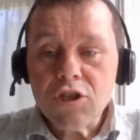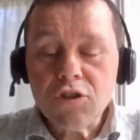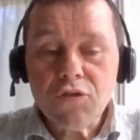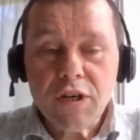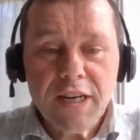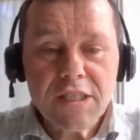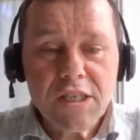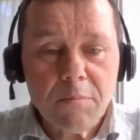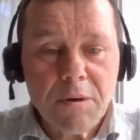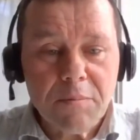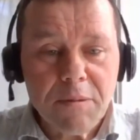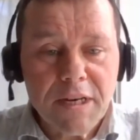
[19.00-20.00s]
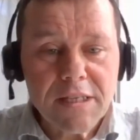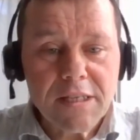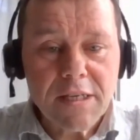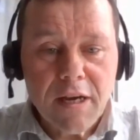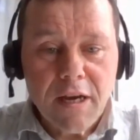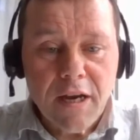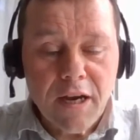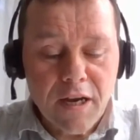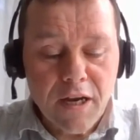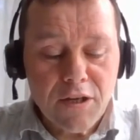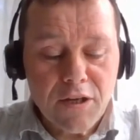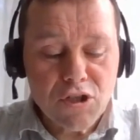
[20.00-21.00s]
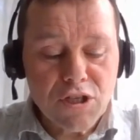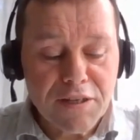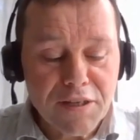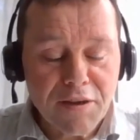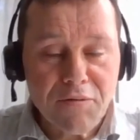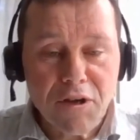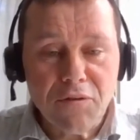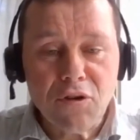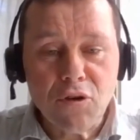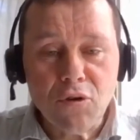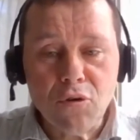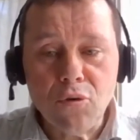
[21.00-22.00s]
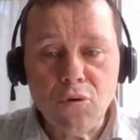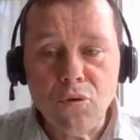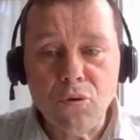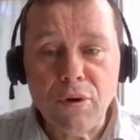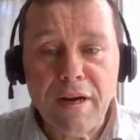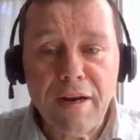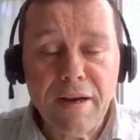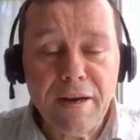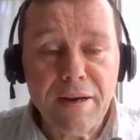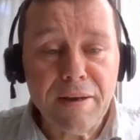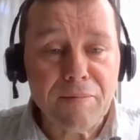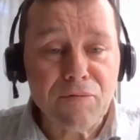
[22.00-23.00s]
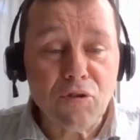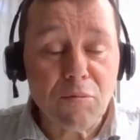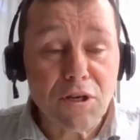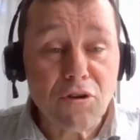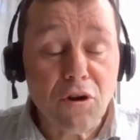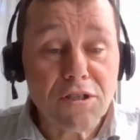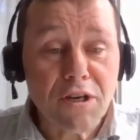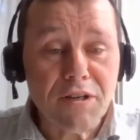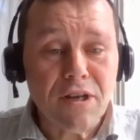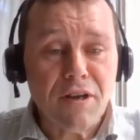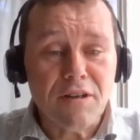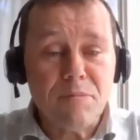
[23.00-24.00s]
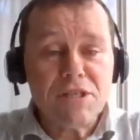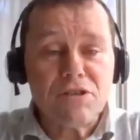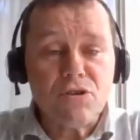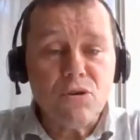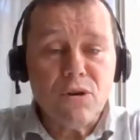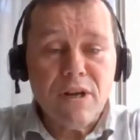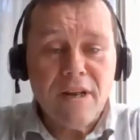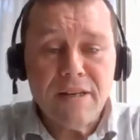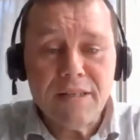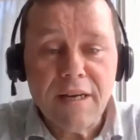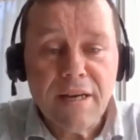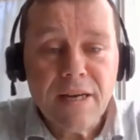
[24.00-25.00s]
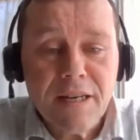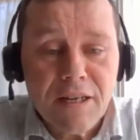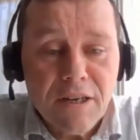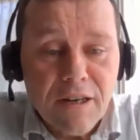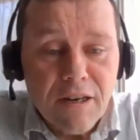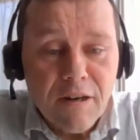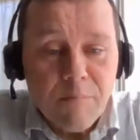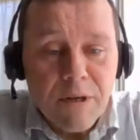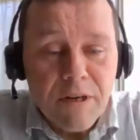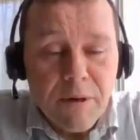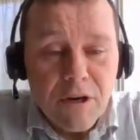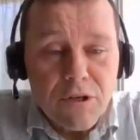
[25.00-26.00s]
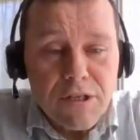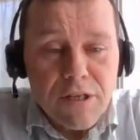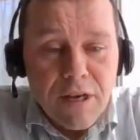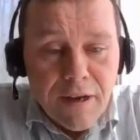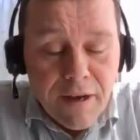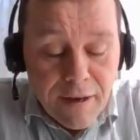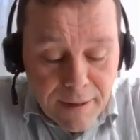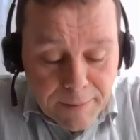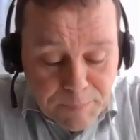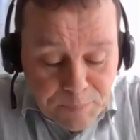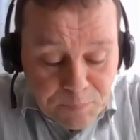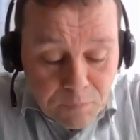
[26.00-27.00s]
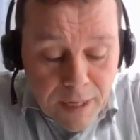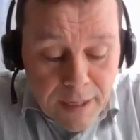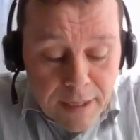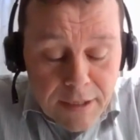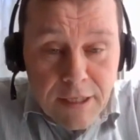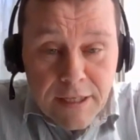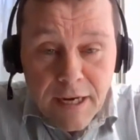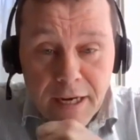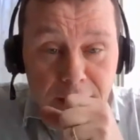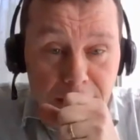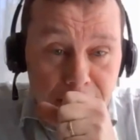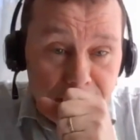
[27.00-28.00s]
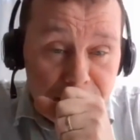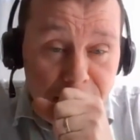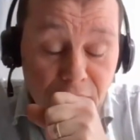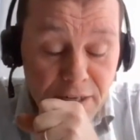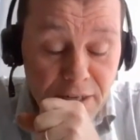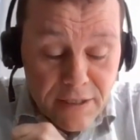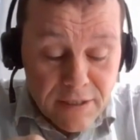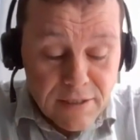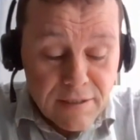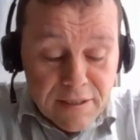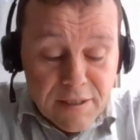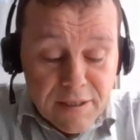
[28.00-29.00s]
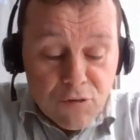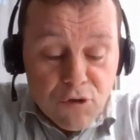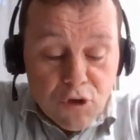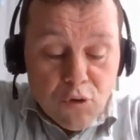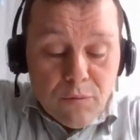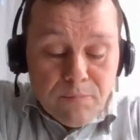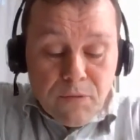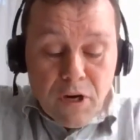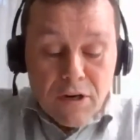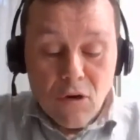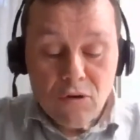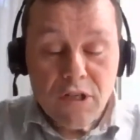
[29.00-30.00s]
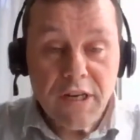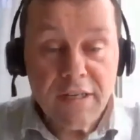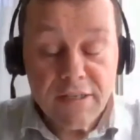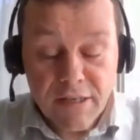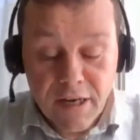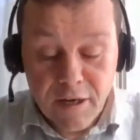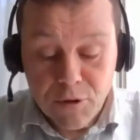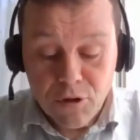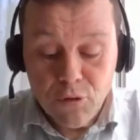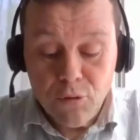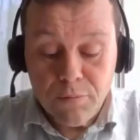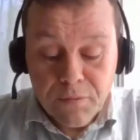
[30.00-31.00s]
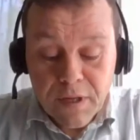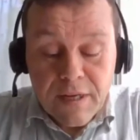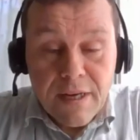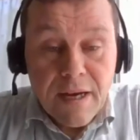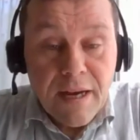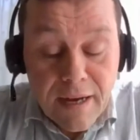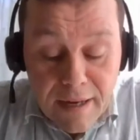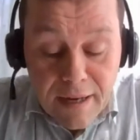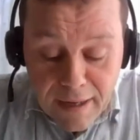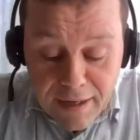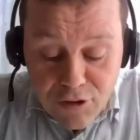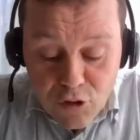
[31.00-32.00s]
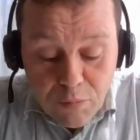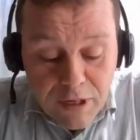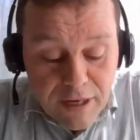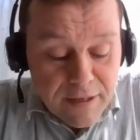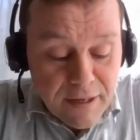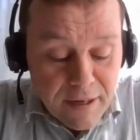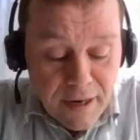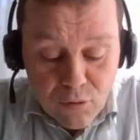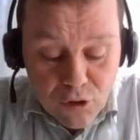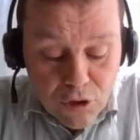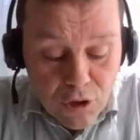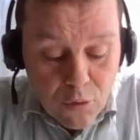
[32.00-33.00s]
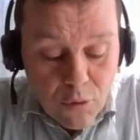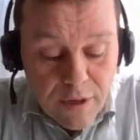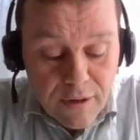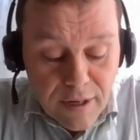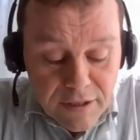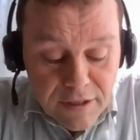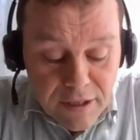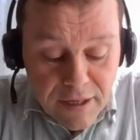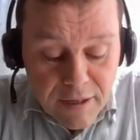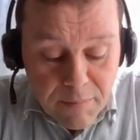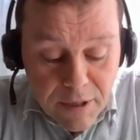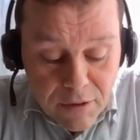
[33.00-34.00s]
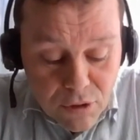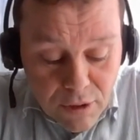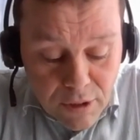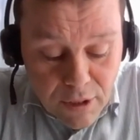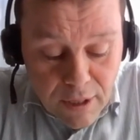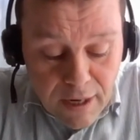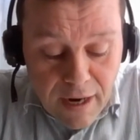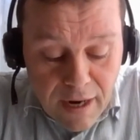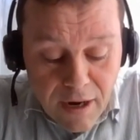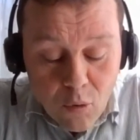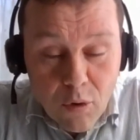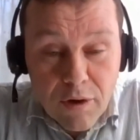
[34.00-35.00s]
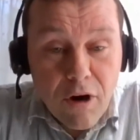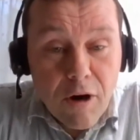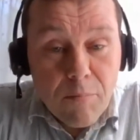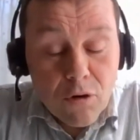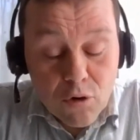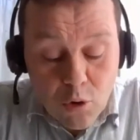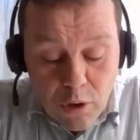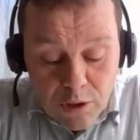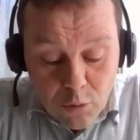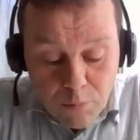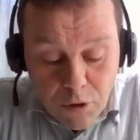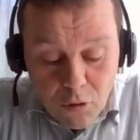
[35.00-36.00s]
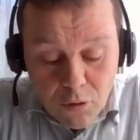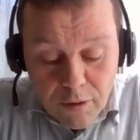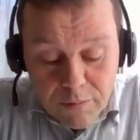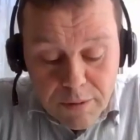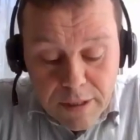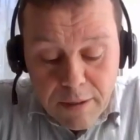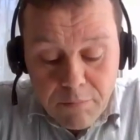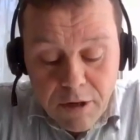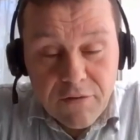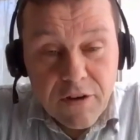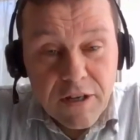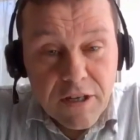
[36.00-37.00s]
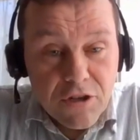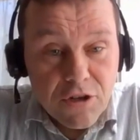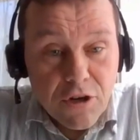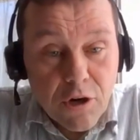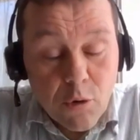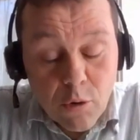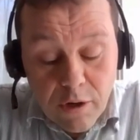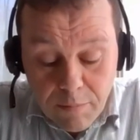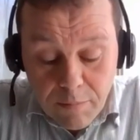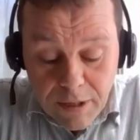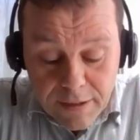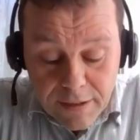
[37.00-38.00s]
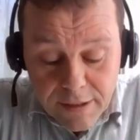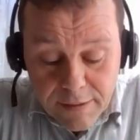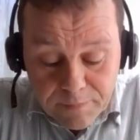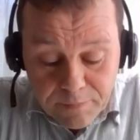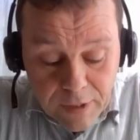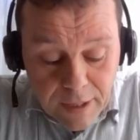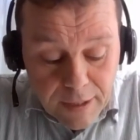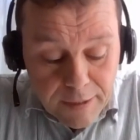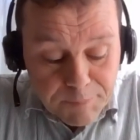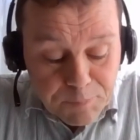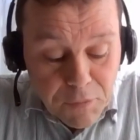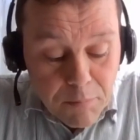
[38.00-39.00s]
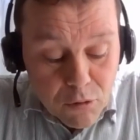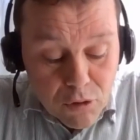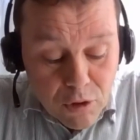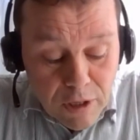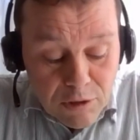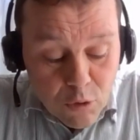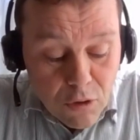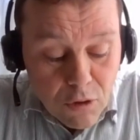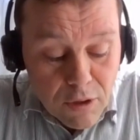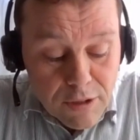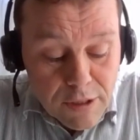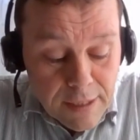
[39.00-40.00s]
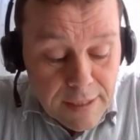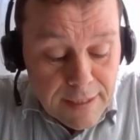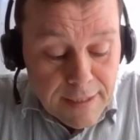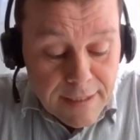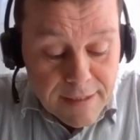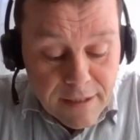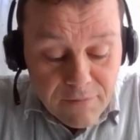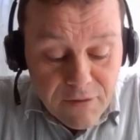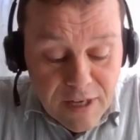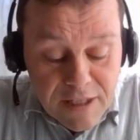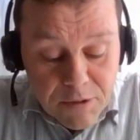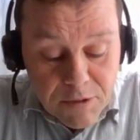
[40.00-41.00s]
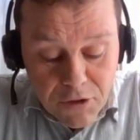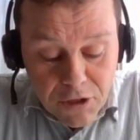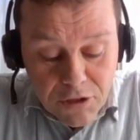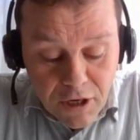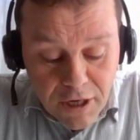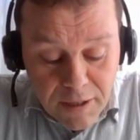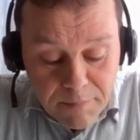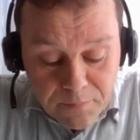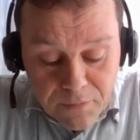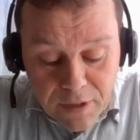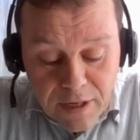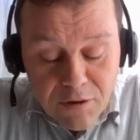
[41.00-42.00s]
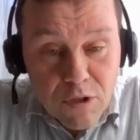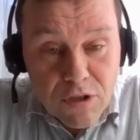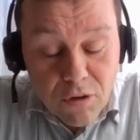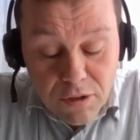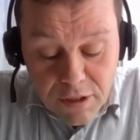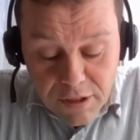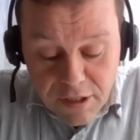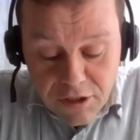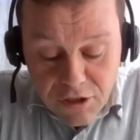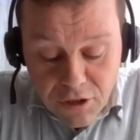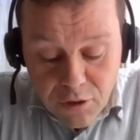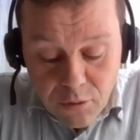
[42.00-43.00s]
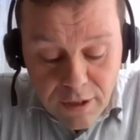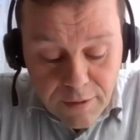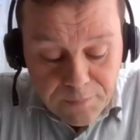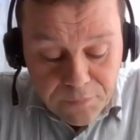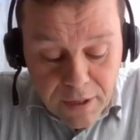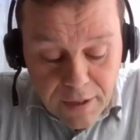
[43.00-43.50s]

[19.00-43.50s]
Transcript: Just for the next couple of minutes, I'd just like to give you a few of my thoughts on the Business School and tell you a little bit about us. Today, this event is about you. Our goal today is to help you as you plan out your career and to think about how one of our postgraduate programs might fit into your career plans. A postgraduate course is an investment of your time and resources into your career.